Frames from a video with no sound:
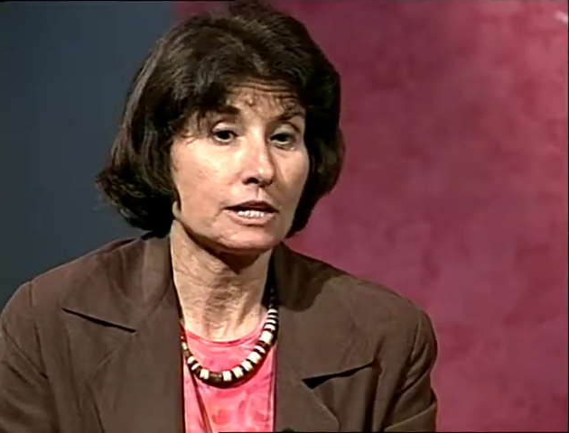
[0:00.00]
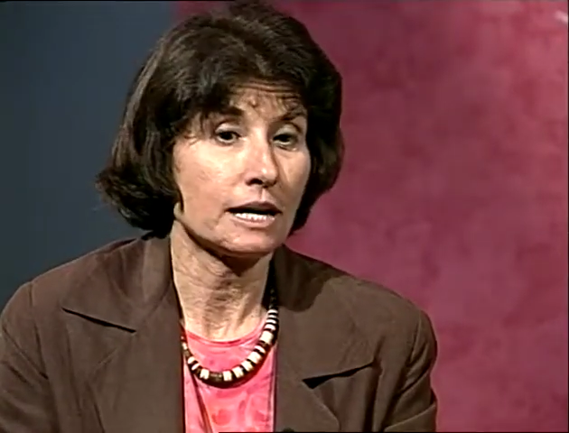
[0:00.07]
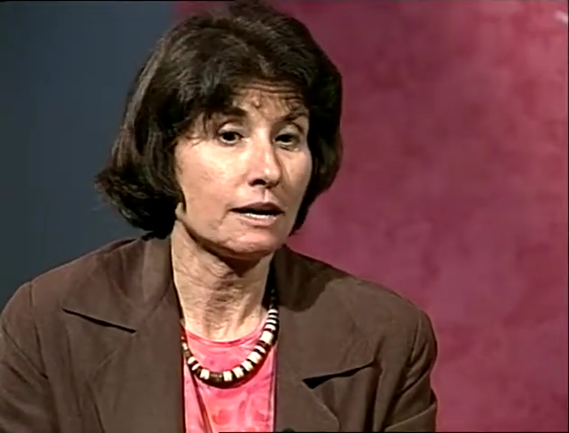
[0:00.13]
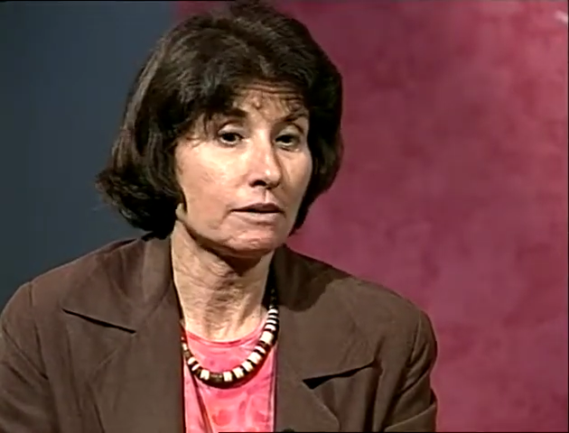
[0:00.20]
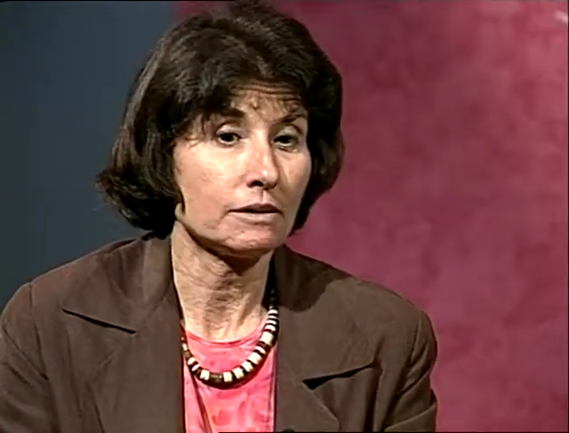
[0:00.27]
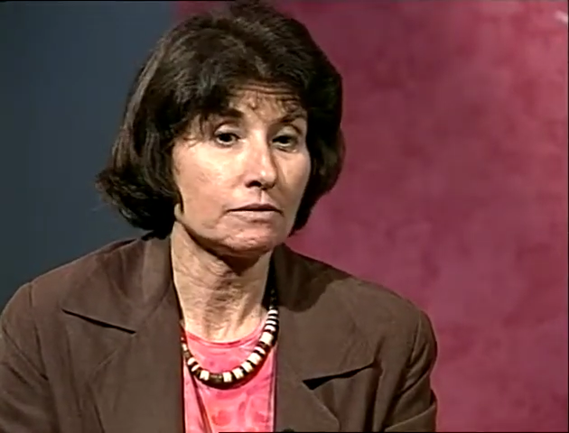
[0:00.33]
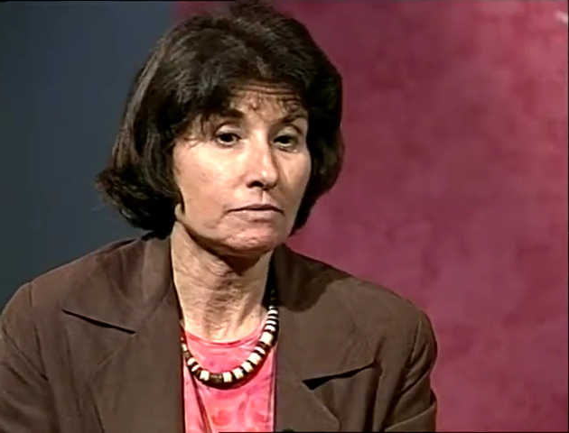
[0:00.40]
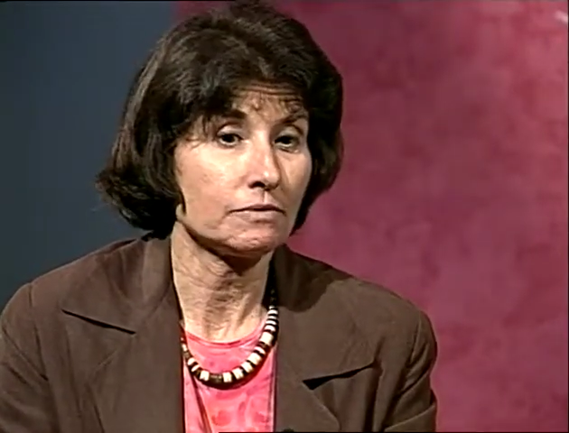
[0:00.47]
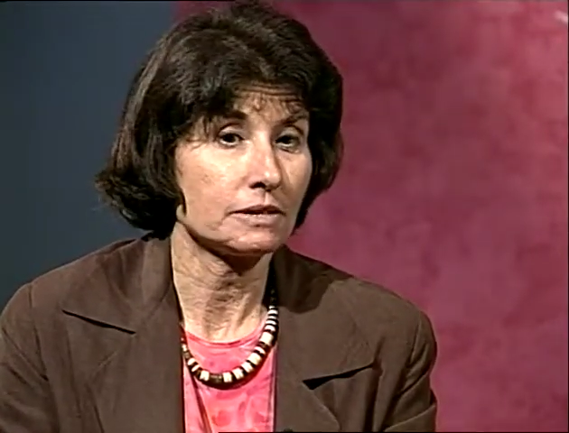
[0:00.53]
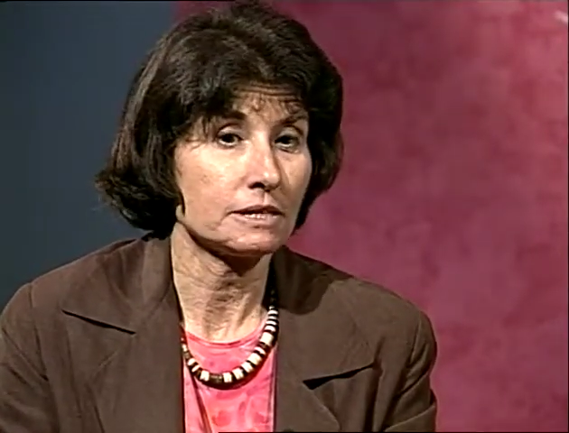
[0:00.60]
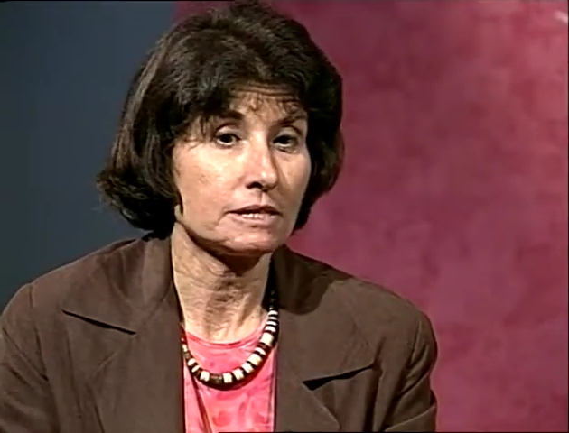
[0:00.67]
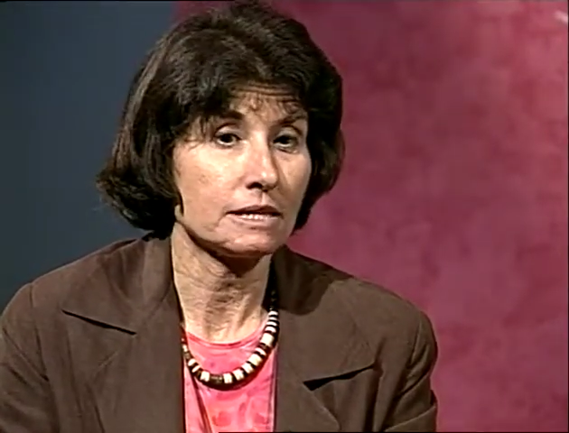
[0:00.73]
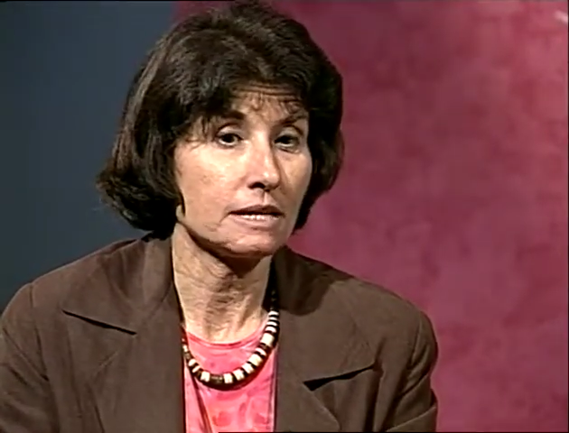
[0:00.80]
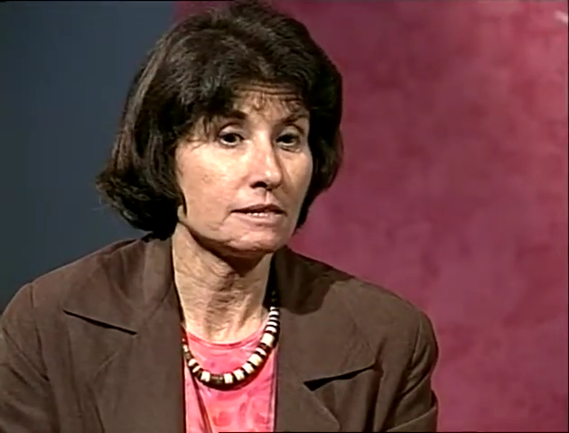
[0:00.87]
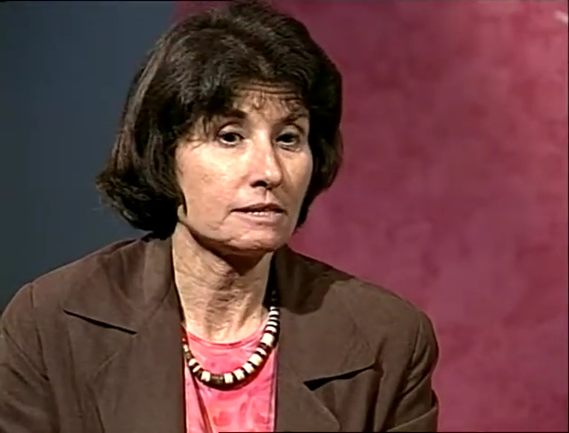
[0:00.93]
out of a
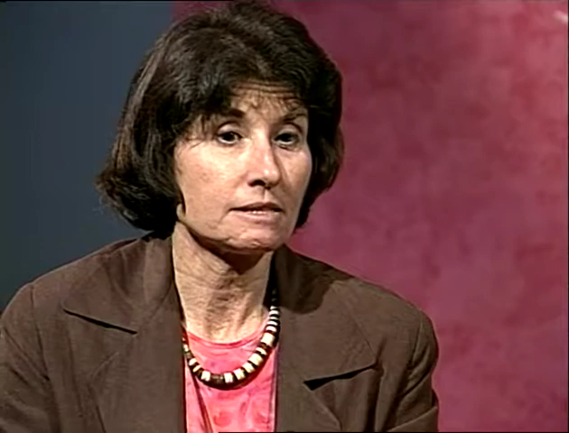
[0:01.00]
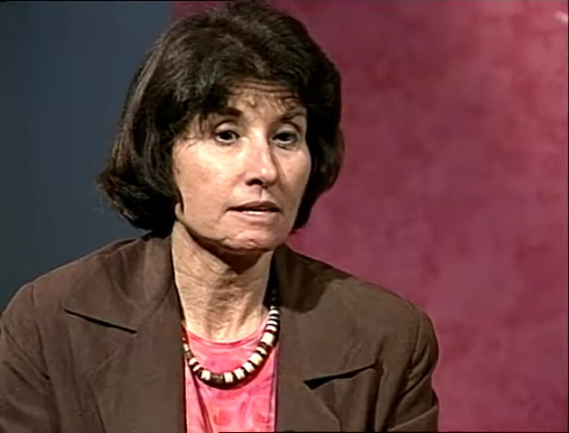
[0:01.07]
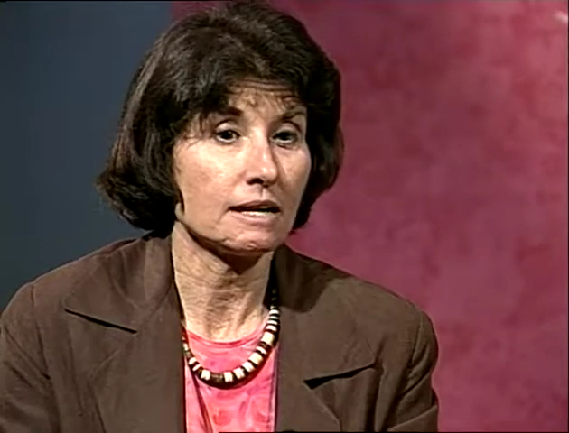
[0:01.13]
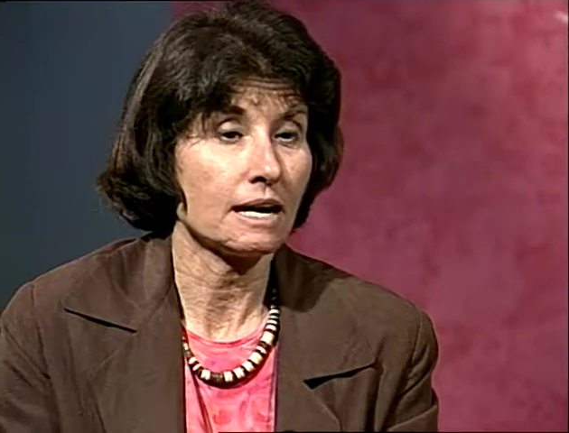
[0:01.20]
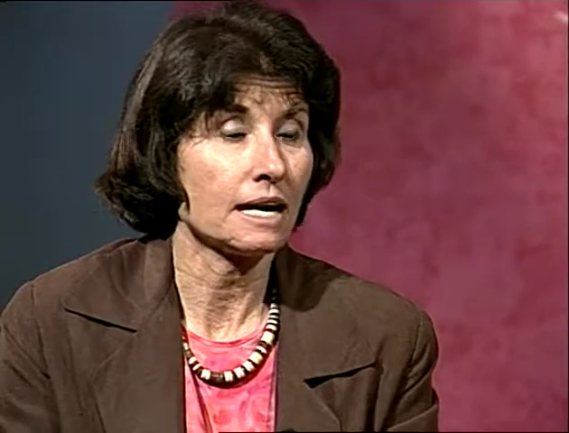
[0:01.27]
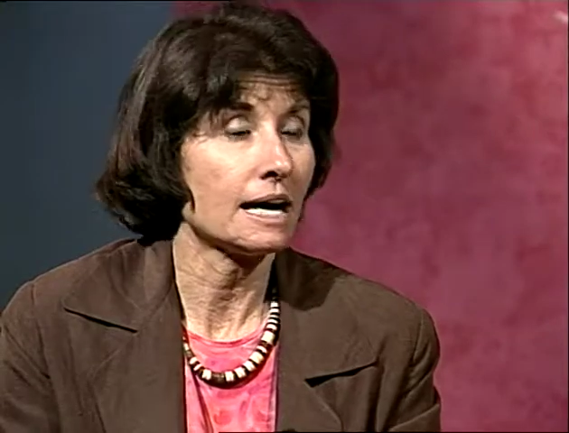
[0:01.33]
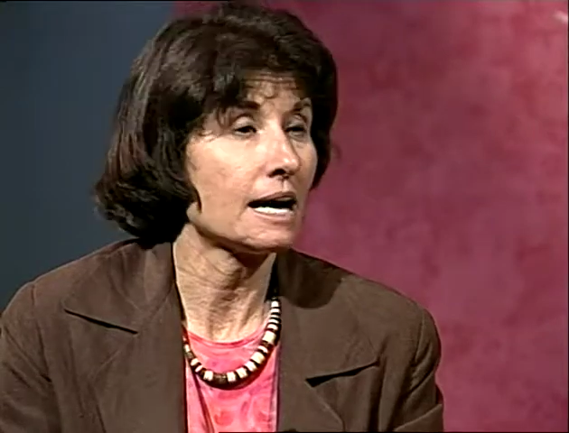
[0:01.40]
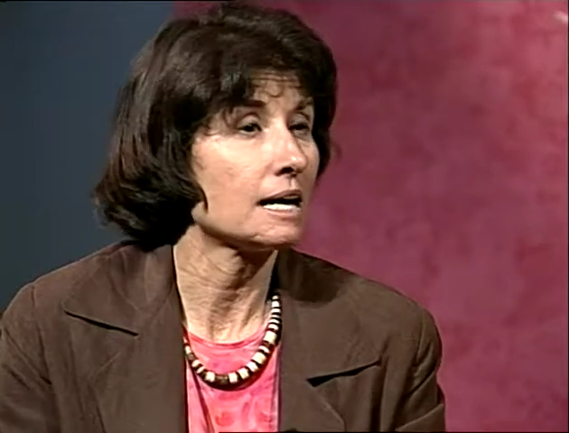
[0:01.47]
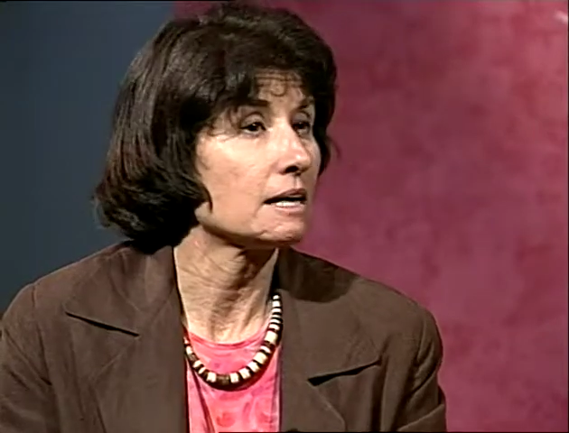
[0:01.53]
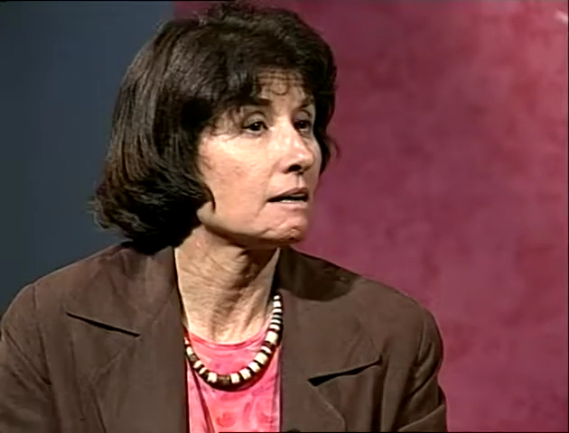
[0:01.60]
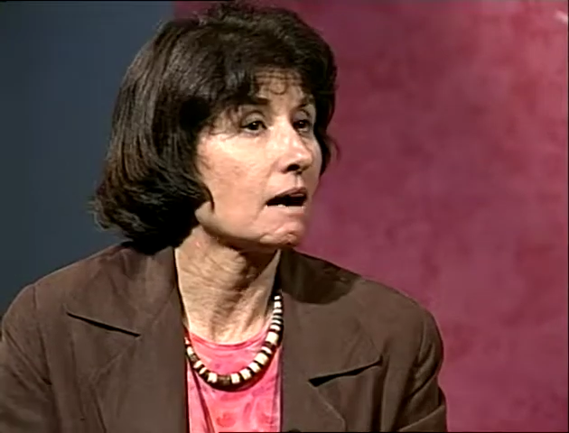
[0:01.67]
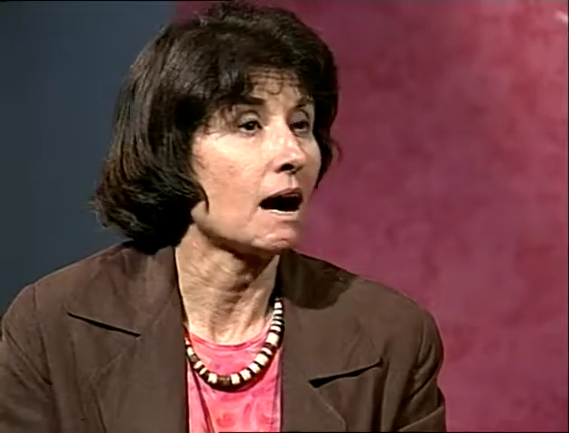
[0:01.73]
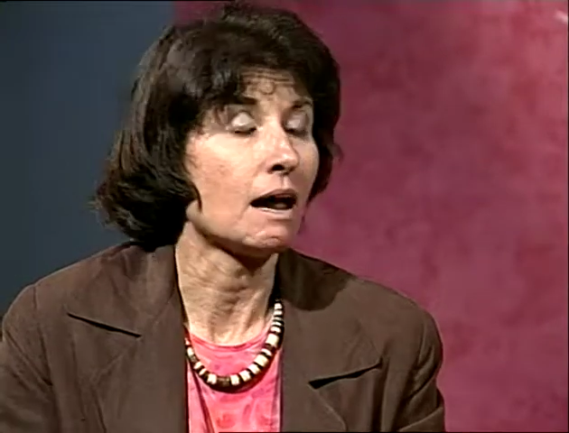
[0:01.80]
sense that I had